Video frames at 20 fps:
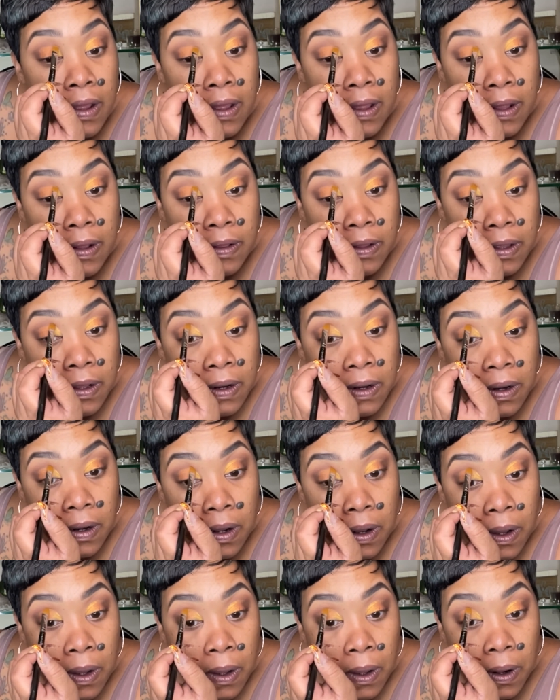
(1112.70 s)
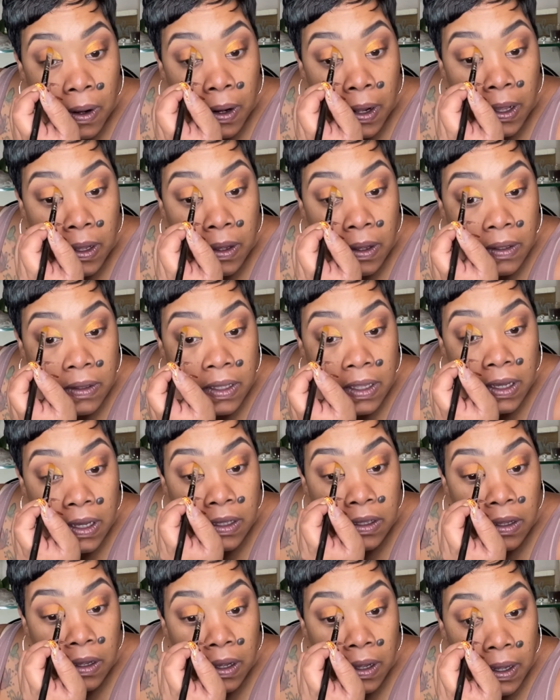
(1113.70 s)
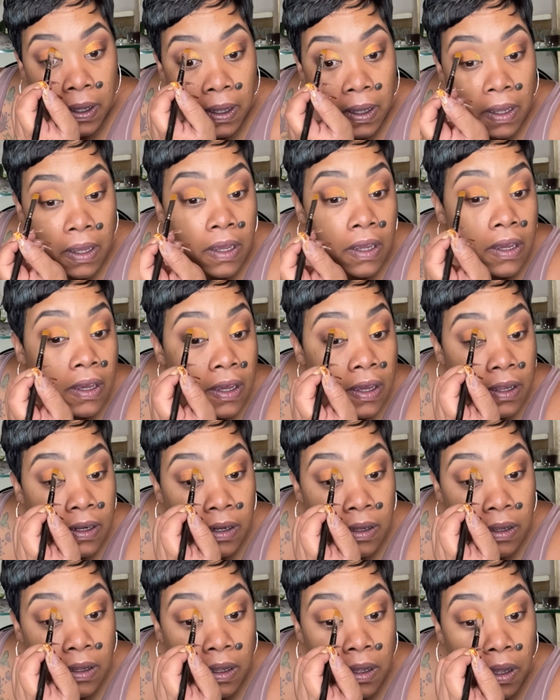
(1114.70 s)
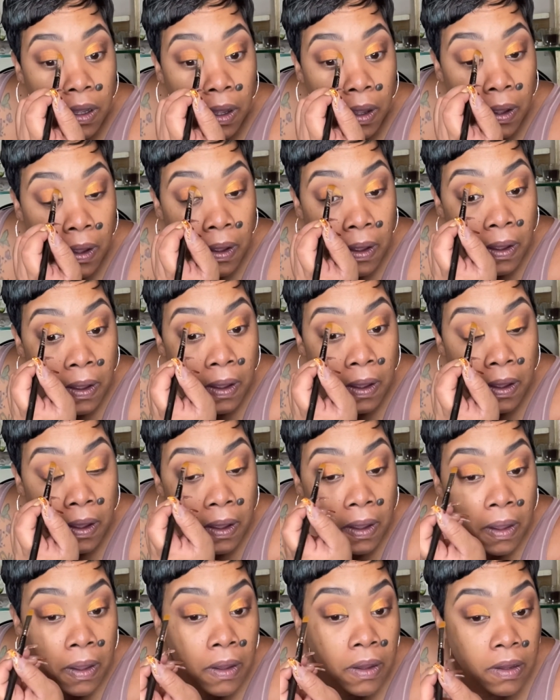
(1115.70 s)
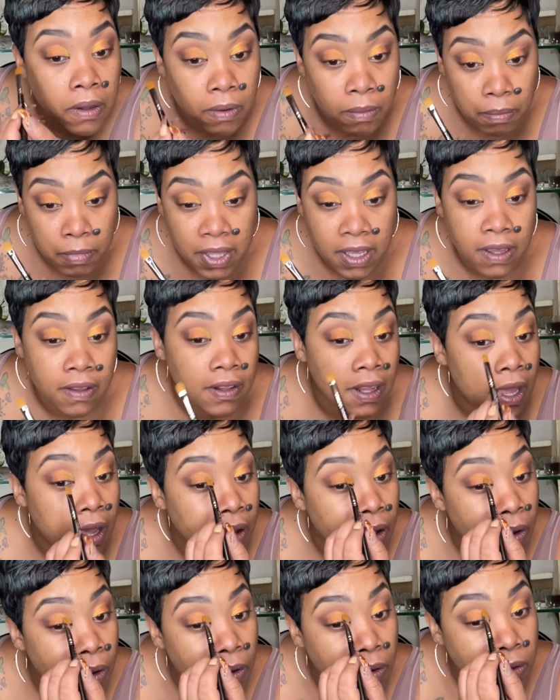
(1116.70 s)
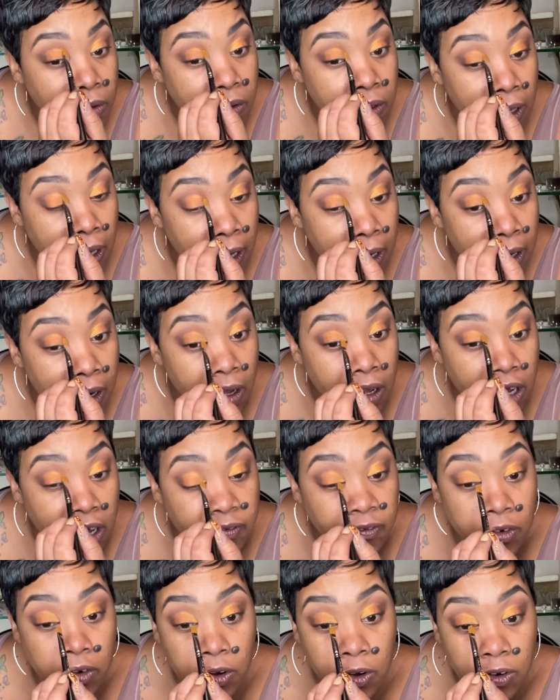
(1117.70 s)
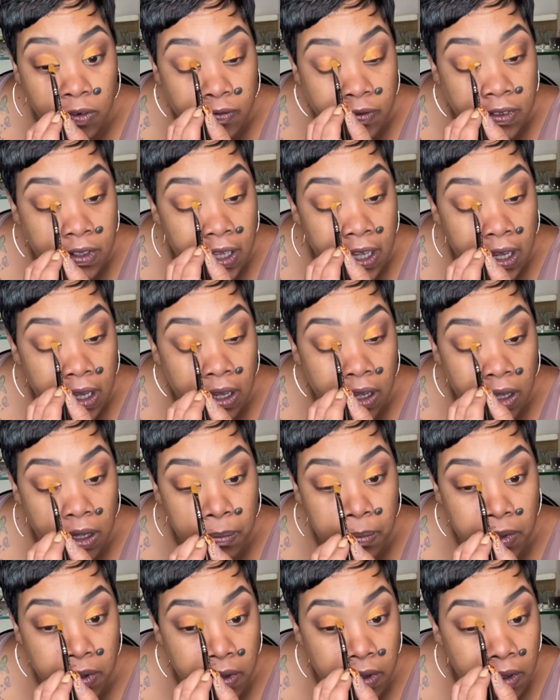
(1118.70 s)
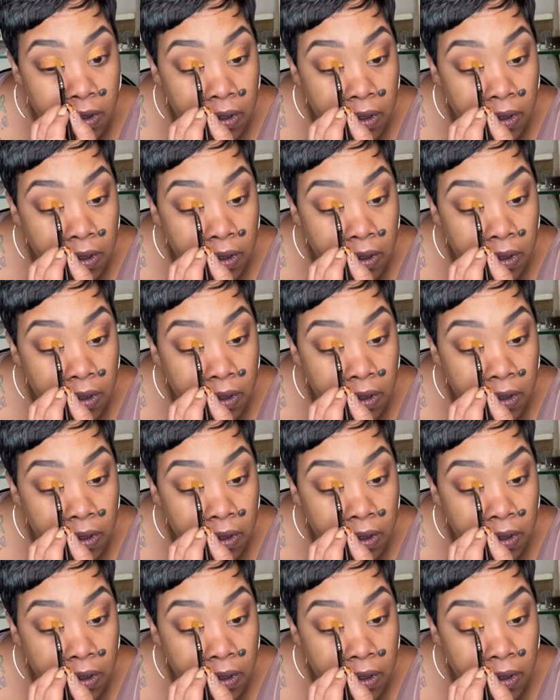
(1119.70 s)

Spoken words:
And then like on the other eye, kind of making that gold kind of hover over that copper.